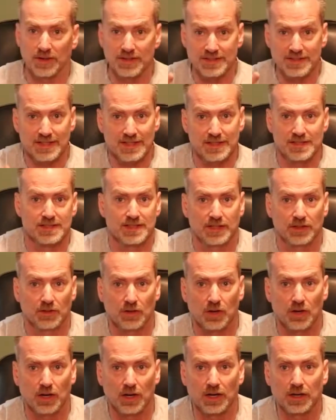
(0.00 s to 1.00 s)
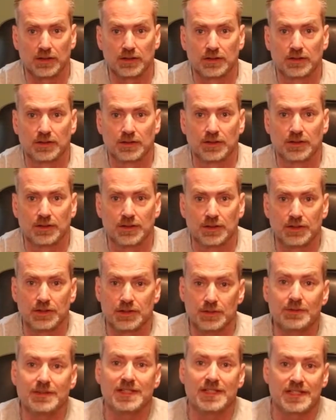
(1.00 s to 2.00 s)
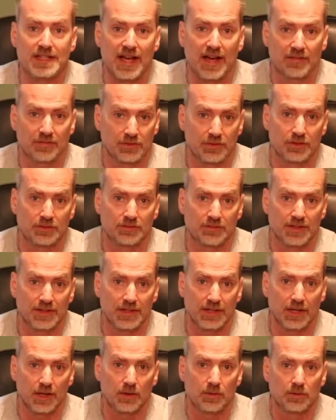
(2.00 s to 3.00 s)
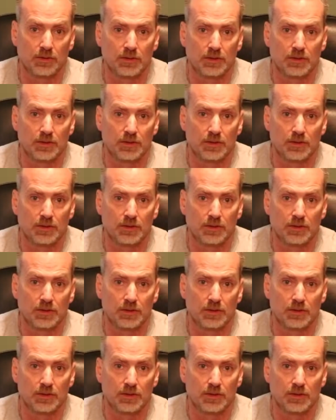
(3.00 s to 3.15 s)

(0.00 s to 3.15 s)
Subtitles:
a DSLR, you need to have good video.